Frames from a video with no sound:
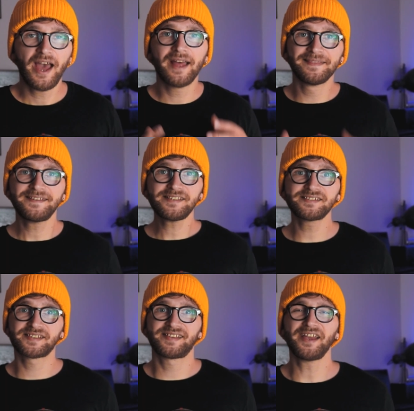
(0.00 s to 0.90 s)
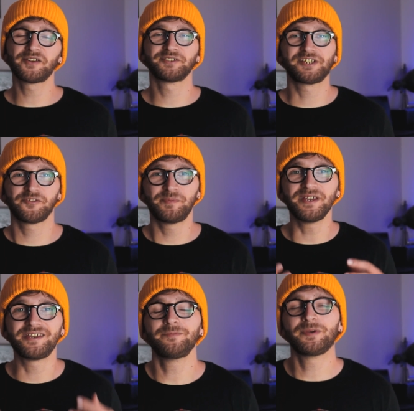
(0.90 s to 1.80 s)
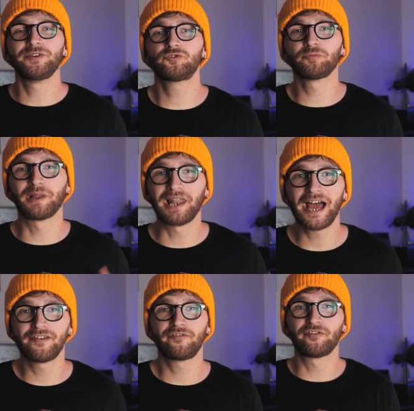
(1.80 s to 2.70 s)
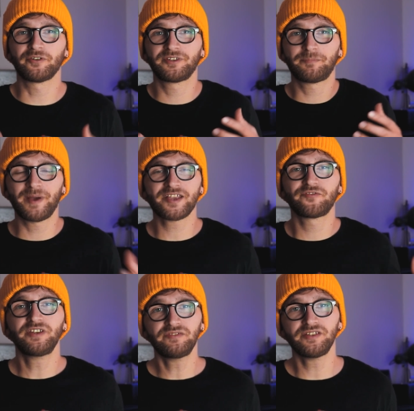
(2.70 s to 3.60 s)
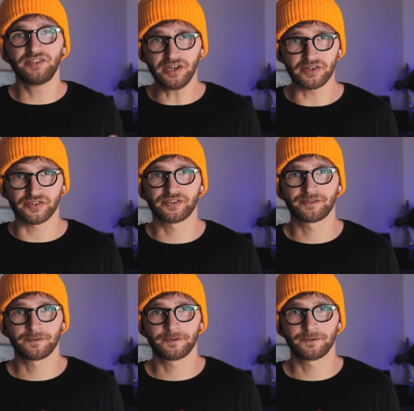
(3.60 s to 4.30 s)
And this is the cycle that has been keeping YouTube alive for the past 15 years.